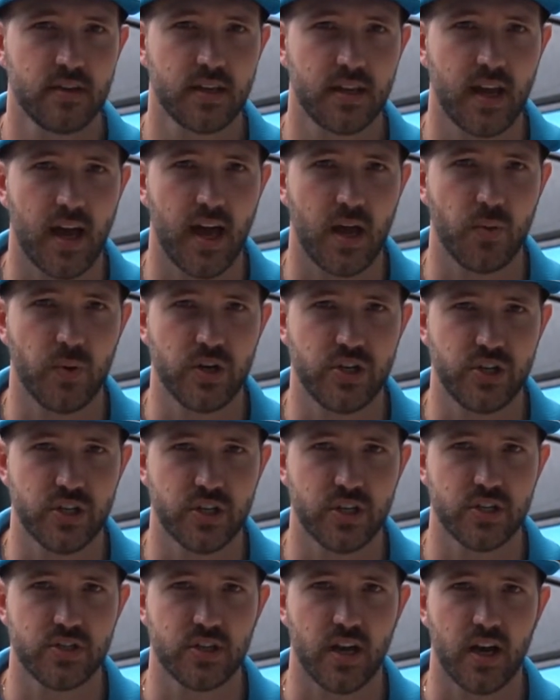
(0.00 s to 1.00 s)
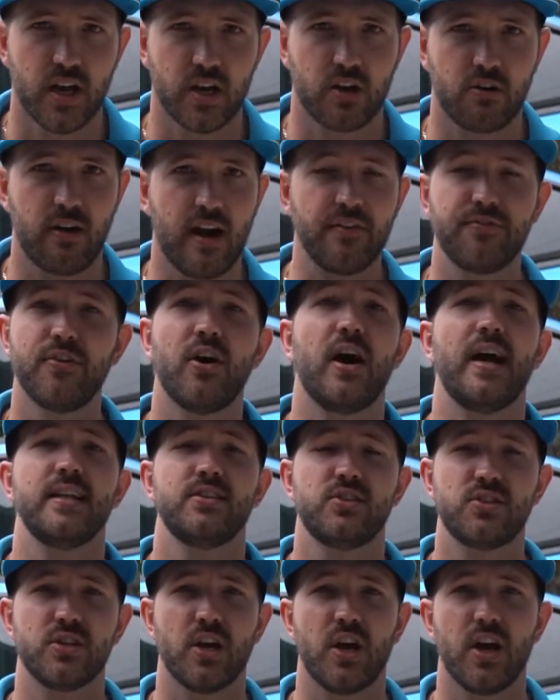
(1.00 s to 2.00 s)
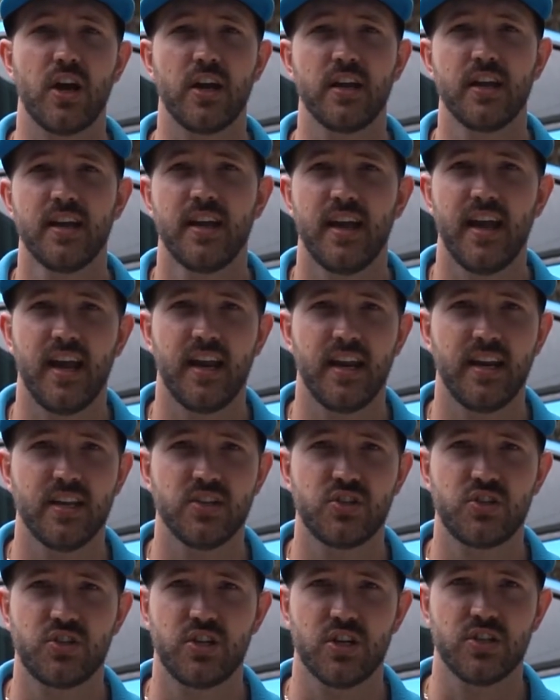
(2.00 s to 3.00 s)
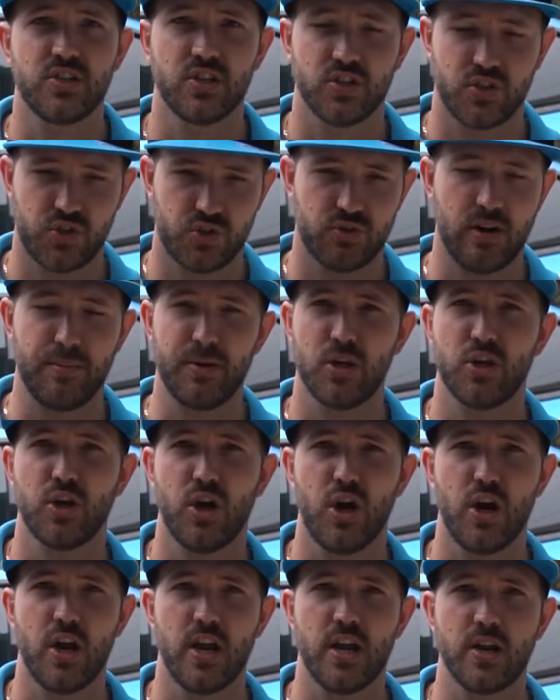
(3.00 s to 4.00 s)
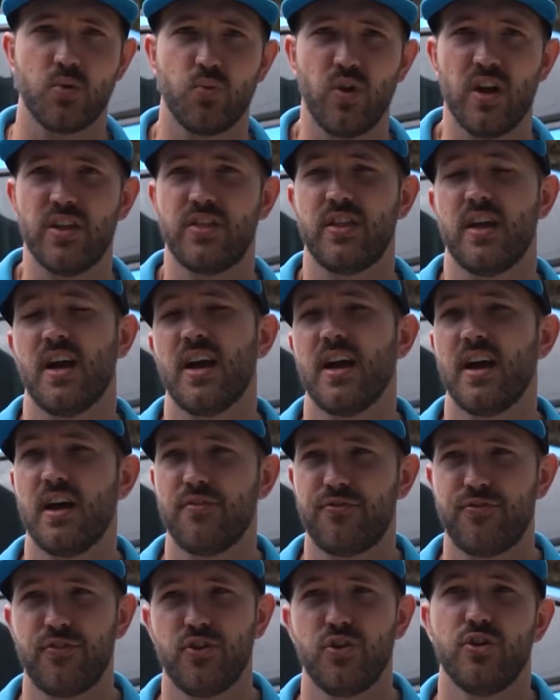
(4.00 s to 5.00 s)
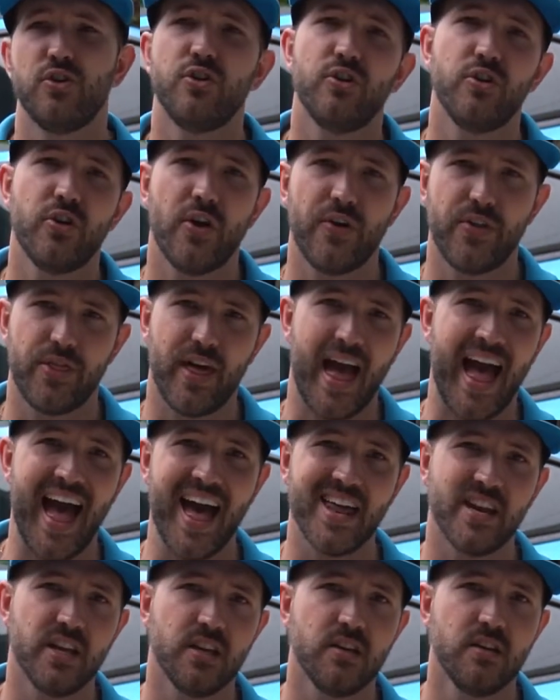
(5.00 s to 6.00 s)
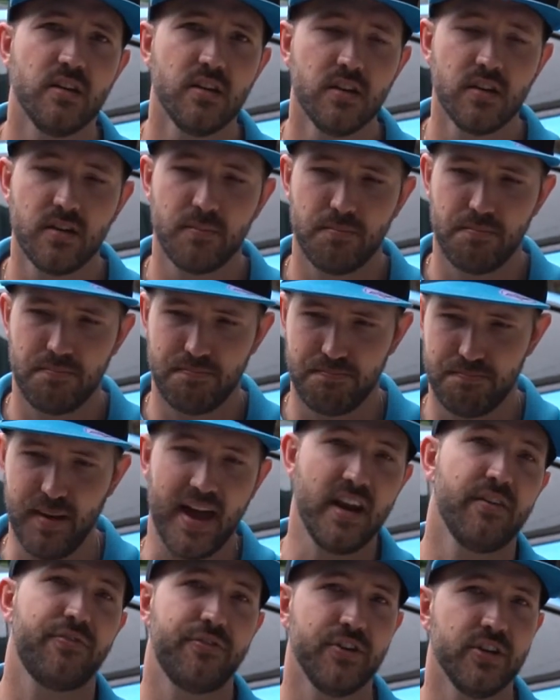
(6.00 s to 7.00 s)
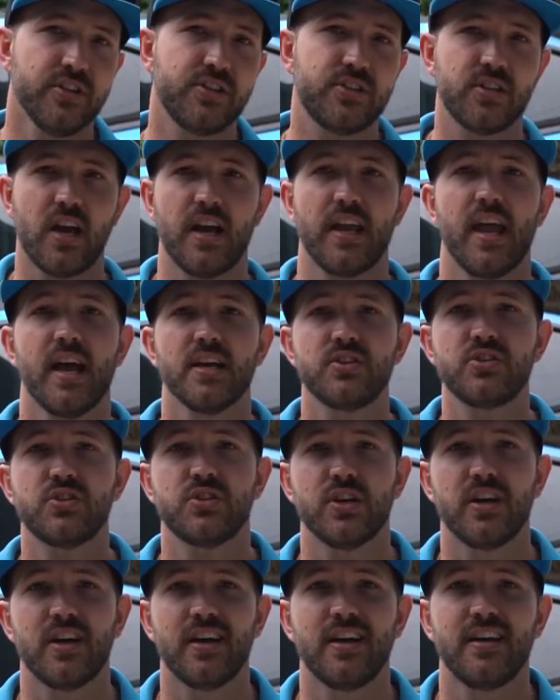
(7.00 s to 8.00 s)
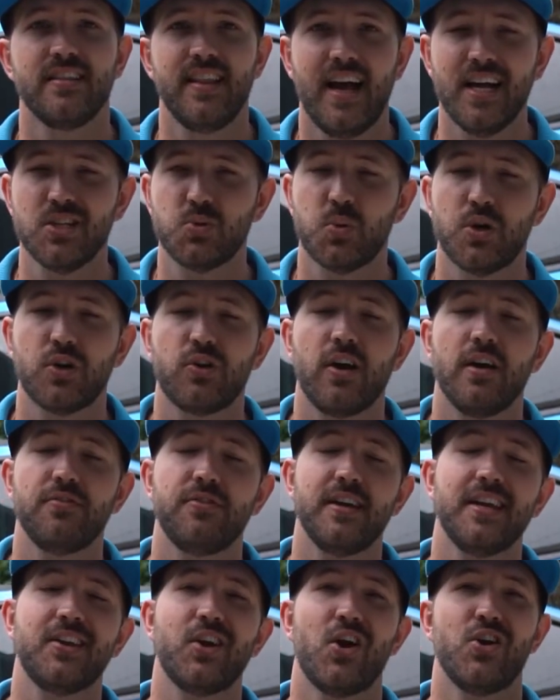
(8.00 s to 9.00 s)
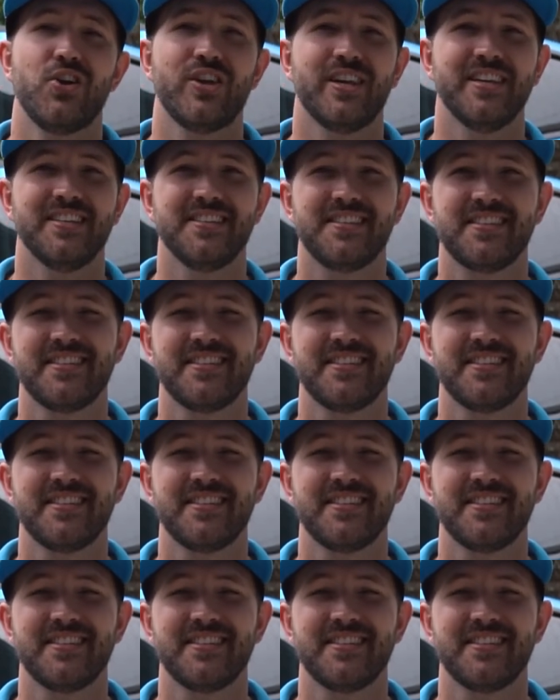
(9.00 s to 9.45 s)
Okay, which is graphite. So it is just a ceramic coating with a few added benefits, I guess. So that's what a graphene coating is.